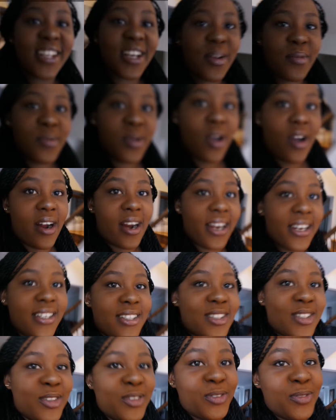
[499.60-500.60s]
gonna be all right.
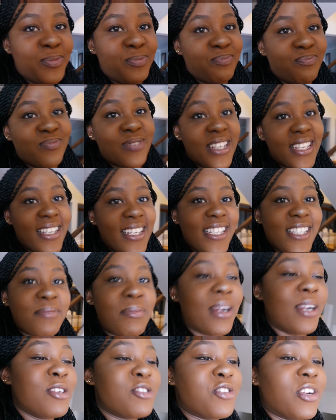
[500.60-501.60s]
So he's
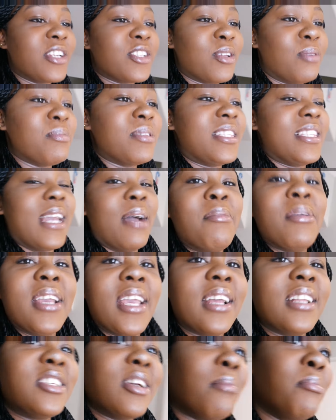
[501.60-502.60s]
about to drink some tea. I'm
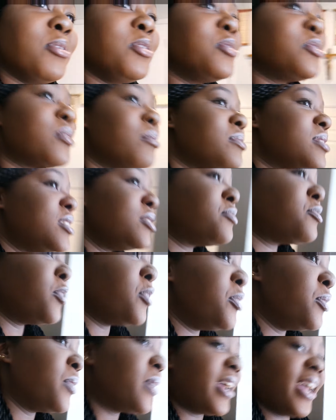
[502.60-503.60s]
gonna do some tea for
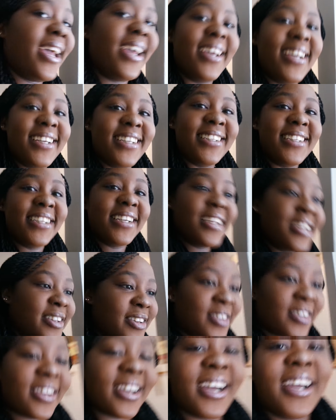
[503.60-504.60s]
you, okay? Look